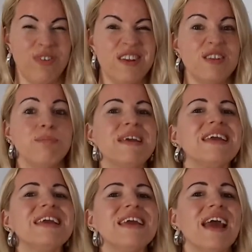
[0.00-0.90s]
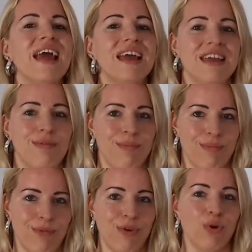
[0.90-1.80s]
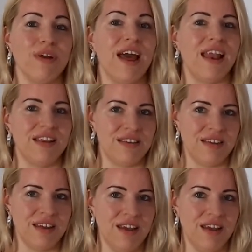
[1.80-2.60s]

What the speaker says: this became your reality,